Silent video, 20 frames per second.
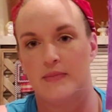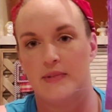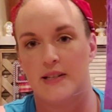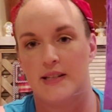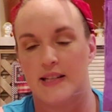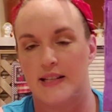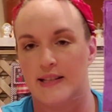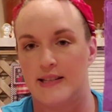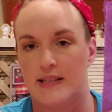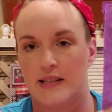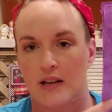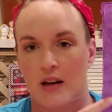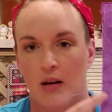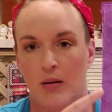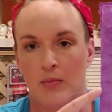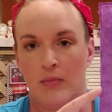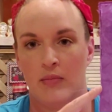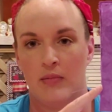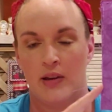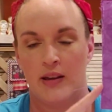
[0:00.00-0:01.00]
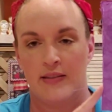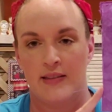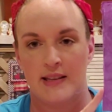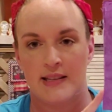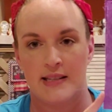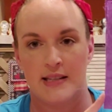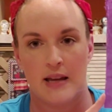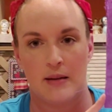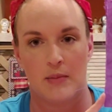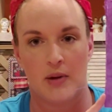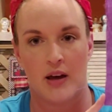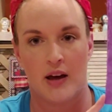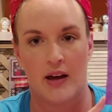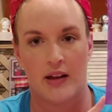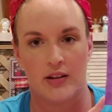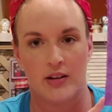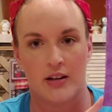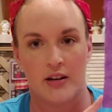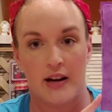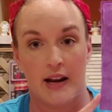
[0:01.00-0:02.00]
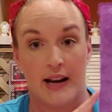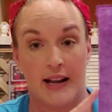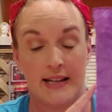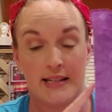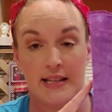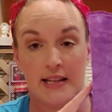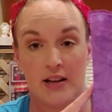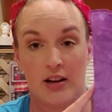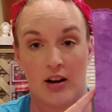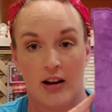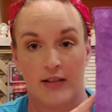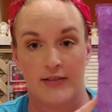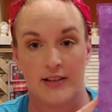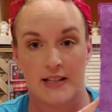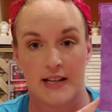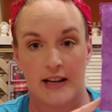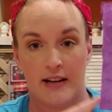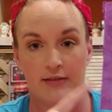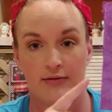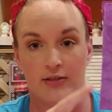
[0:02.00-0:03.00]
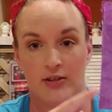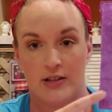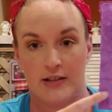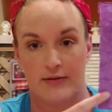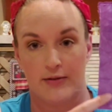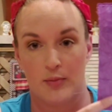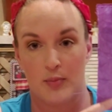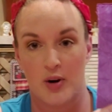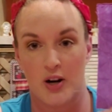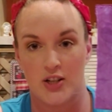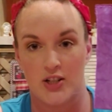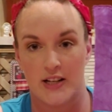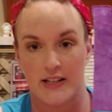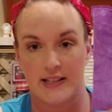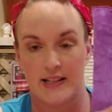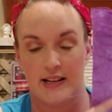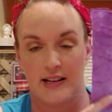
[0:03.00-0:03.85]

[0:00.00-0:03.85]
did some in this same color, and I tea coffee dyed it for a different project,